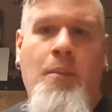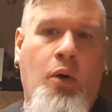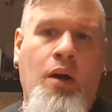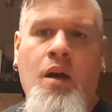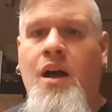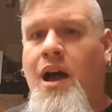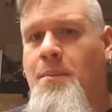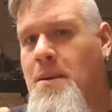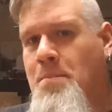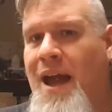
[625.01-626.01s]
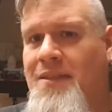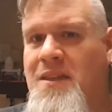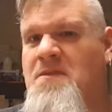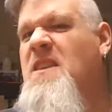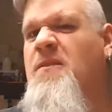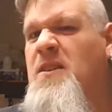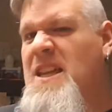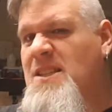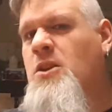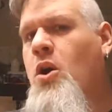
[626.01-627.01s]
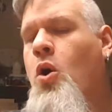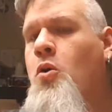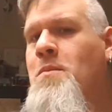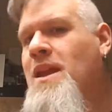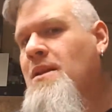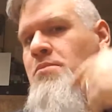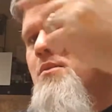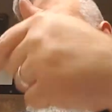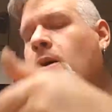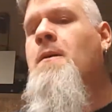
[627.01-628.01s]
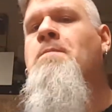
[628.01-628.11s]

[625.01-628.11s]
or I'm going to back that thief, and he's going to owe me, and blah, blah, blah.